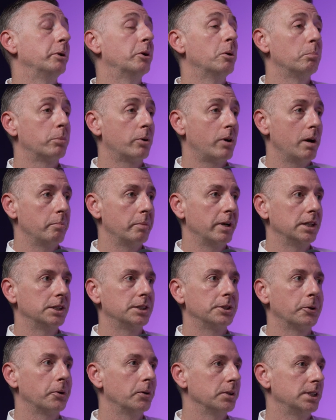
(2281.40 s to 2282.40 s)
become prime
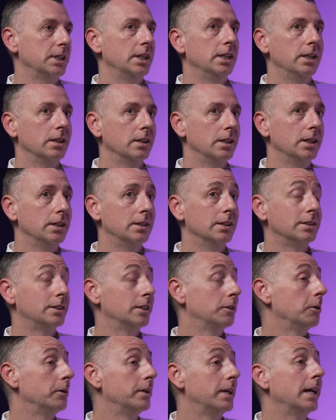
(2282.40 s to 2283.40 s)
minister or senior leaders,
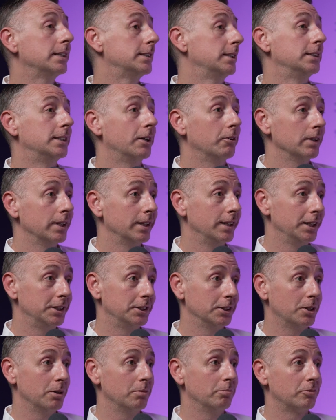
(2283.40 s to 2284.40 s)
they don't necessarily
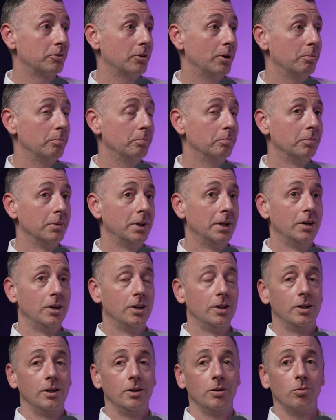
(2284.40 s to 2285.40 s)
need to come from
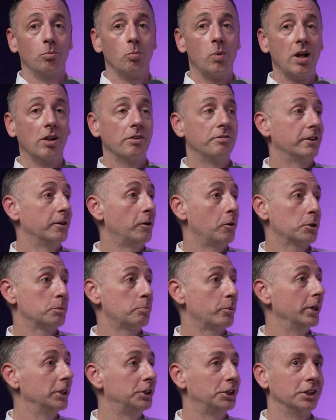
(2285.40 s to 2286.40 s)
wealth and
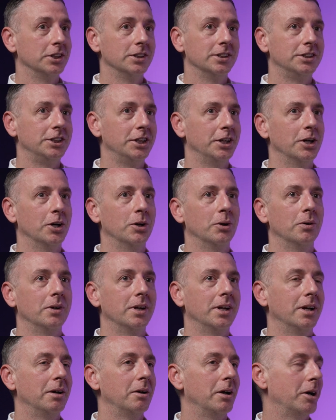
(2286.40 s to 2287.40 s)
Oxbridge and,
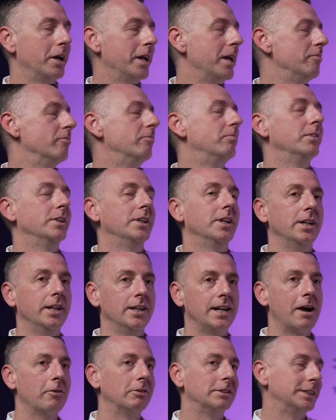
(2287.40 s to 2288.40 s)

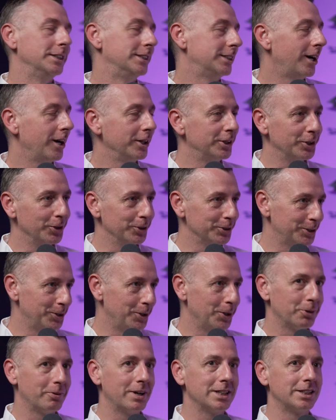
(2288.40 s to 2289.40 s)
inherited titles and
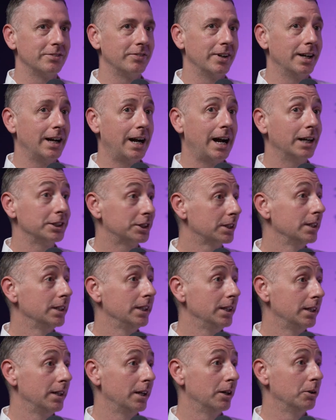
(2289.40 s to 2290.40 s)
all the rest of it.
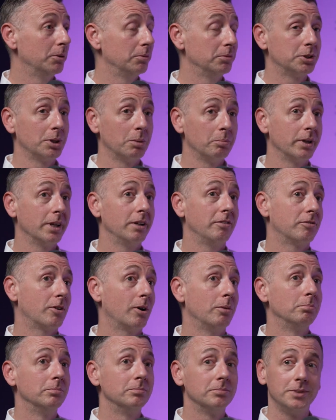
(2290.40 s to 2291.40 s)
Actually, somebody
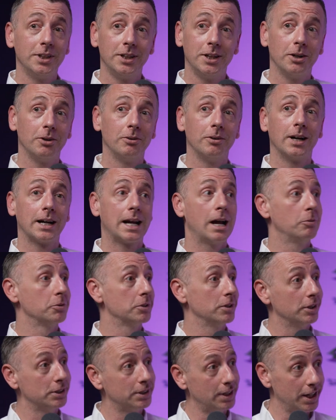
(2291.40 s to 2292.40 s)
from, a
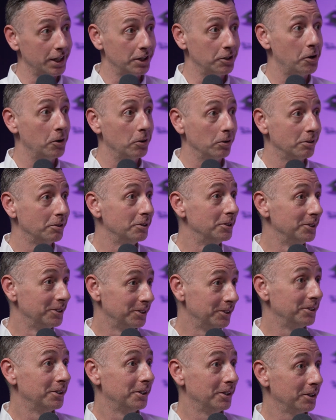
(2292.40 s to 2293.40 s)
council estate in Hull
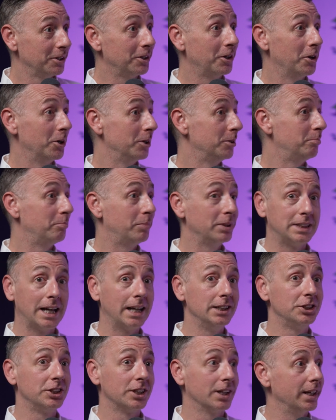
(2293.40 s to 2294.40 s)
could
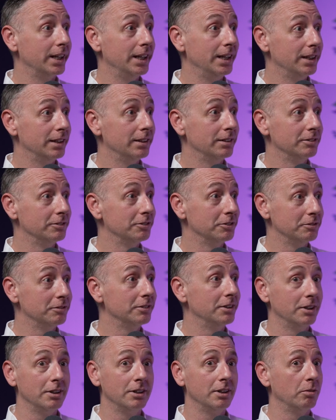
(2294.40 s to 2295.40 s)
potentially
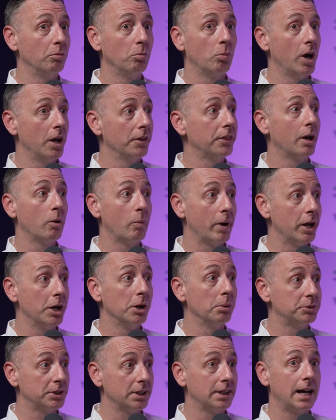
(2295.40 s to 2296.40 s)
work their way
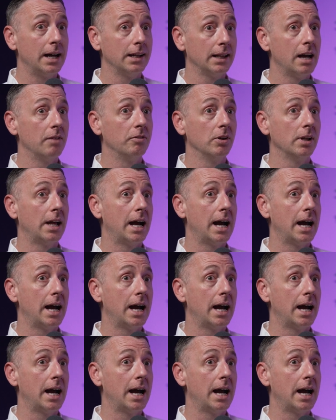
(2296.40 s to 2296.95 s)
up to that level